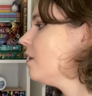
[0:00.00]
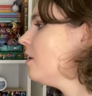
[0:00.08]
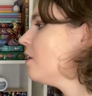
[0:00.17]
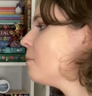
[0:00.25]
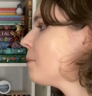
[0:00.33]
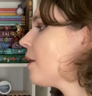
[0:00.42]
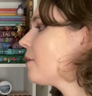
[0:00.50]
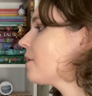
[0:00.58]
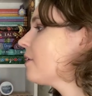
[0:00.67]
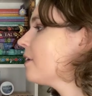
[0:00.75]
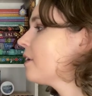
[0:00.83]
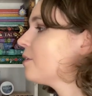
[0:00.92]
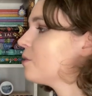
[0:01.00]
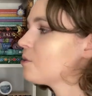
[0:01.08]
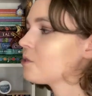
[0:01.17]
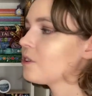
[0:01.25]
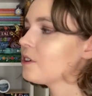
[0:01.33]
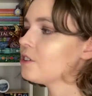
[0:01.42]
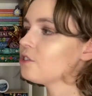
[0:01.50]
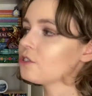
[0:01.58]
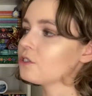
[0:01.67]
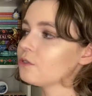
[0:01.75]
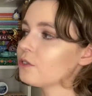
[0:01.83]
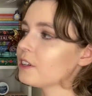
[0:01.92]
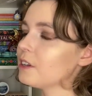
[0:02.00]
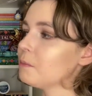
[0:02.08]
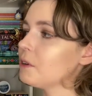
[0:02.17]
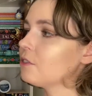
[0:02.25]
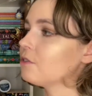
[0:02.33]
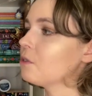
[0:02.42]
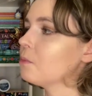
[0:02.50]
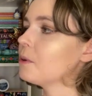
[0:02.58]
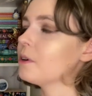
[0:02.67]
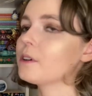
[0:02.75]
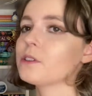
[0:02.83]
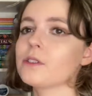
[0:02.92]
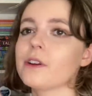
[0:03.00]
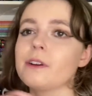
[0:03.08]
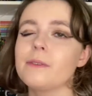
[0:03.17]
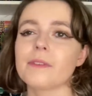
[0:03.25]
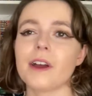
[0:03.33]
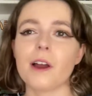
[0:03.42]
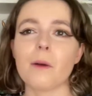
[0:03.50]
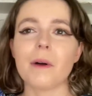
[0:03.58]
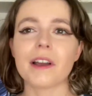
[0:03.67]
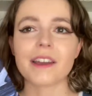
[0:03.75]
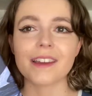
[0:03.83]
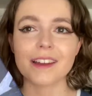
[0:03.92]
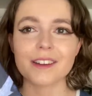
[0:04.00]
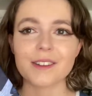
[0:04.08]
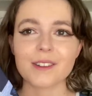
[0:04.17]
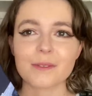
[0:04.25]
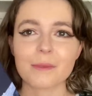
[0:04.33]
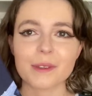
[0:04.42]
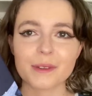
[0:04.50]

learn about it and it also is just a really beautiful book so I hope I can get to this one